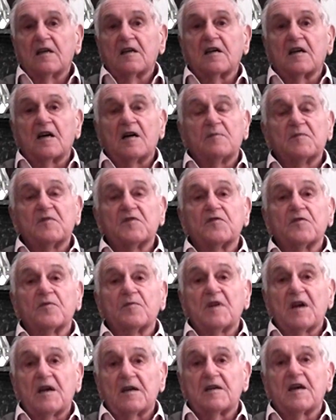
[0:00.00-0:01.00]
comes from
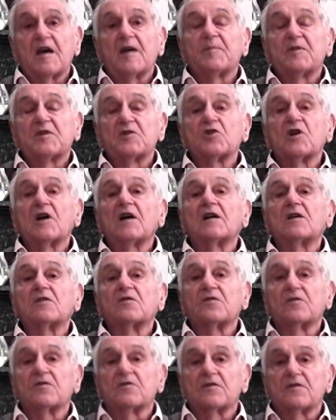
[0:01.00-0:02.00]
that happy
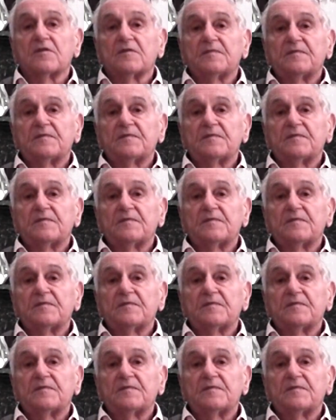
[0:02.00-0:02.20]
childhood.